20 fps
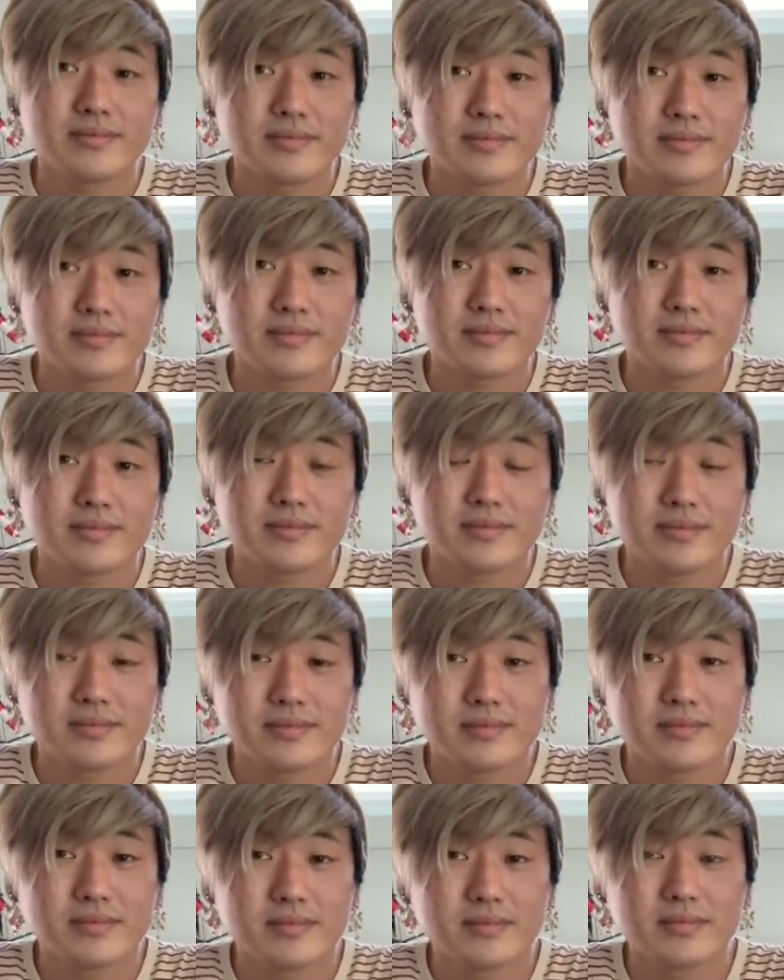
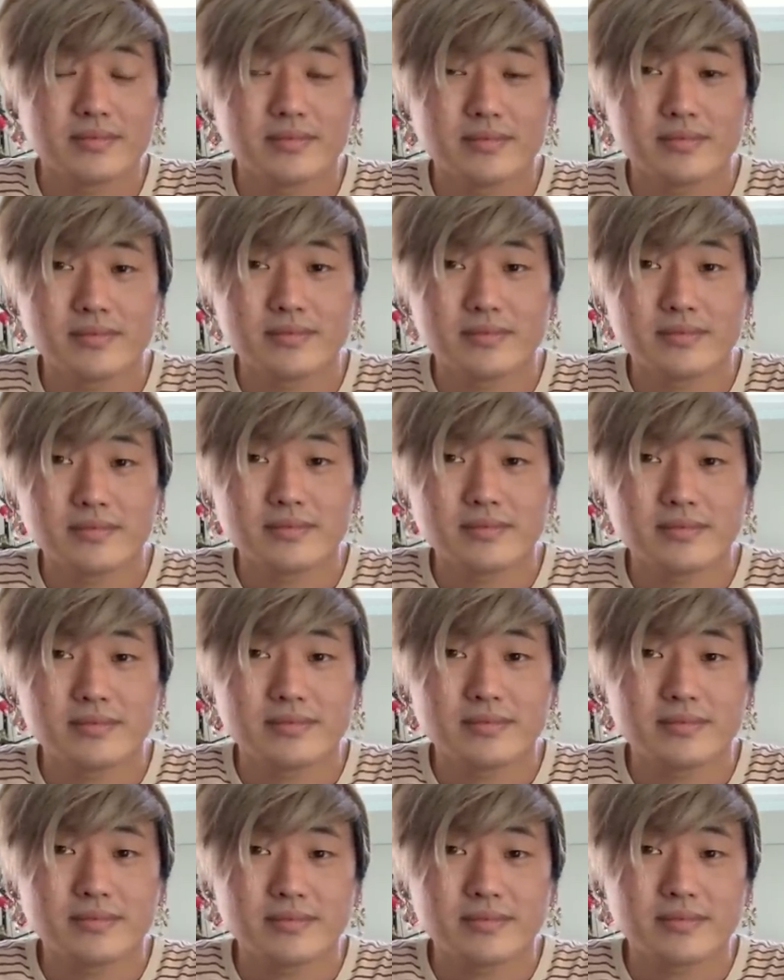
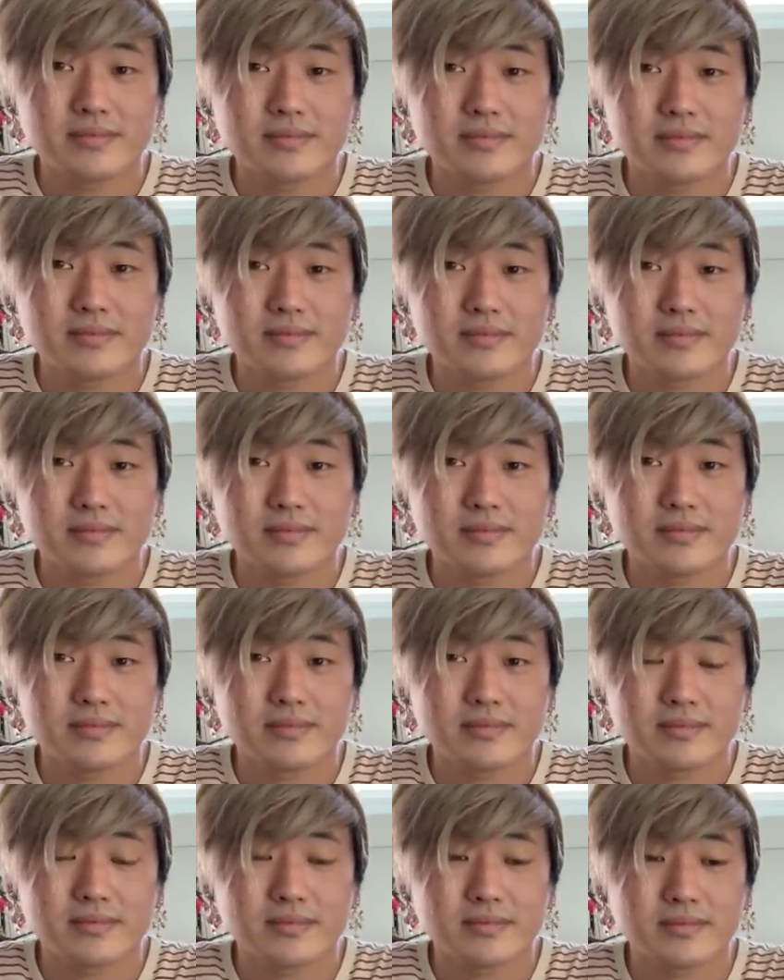
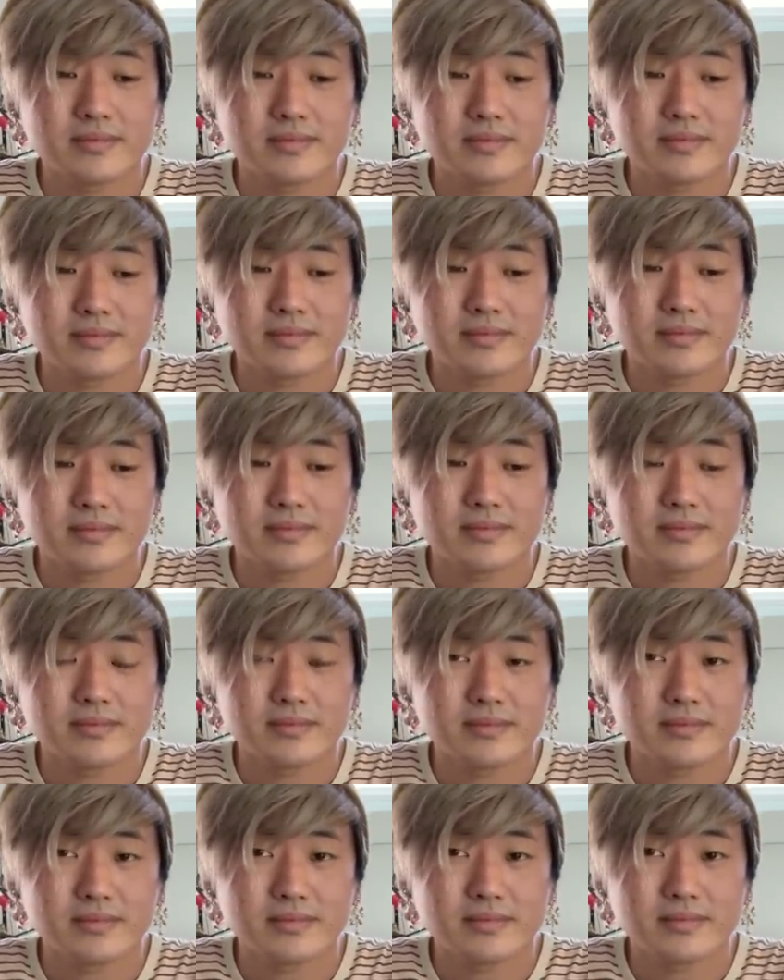
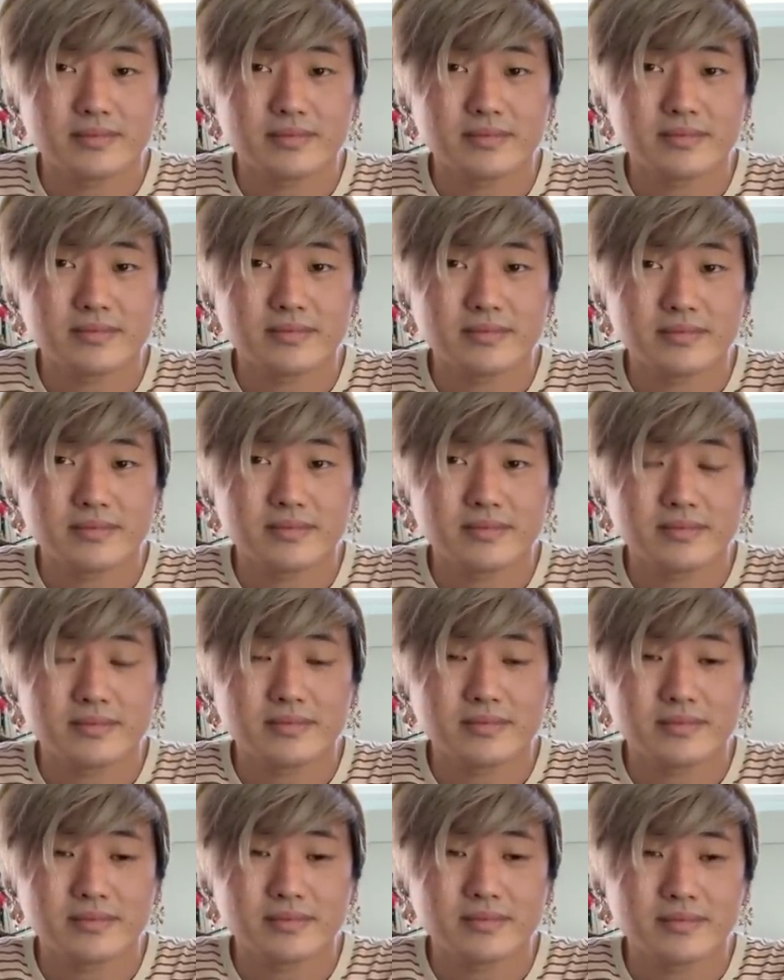
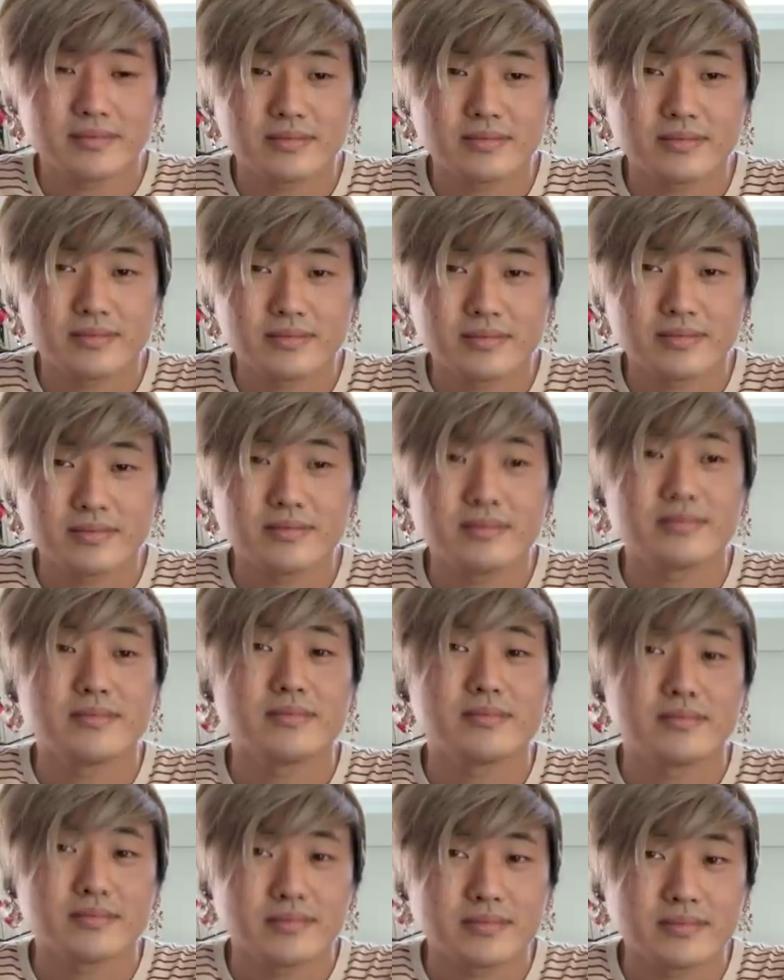
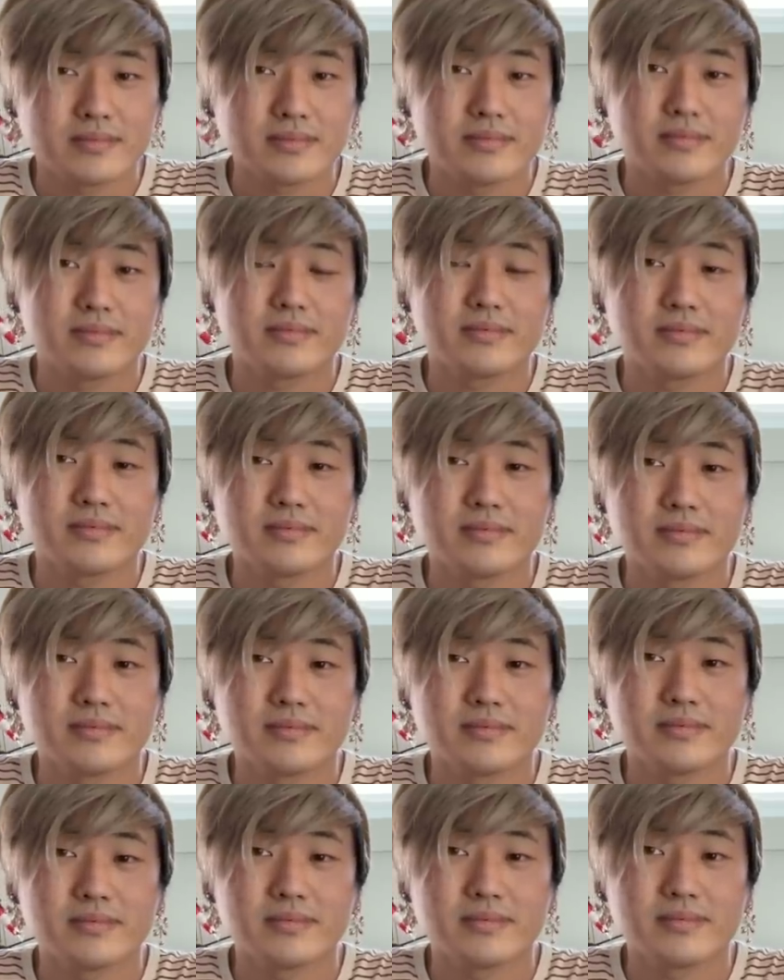
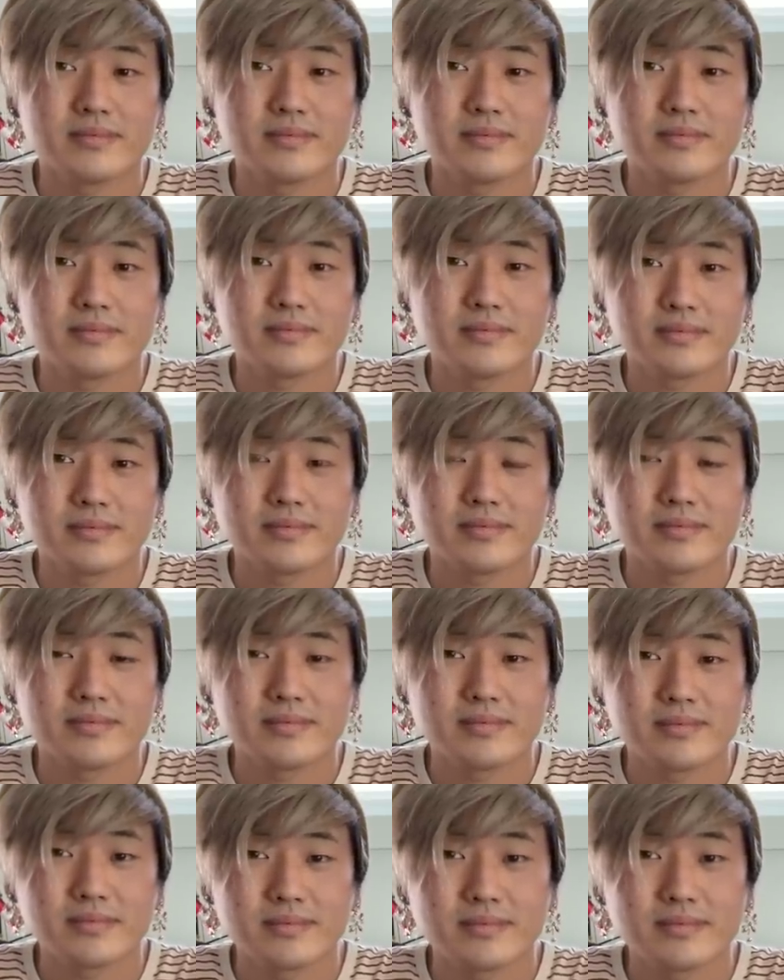This person isn't speaking.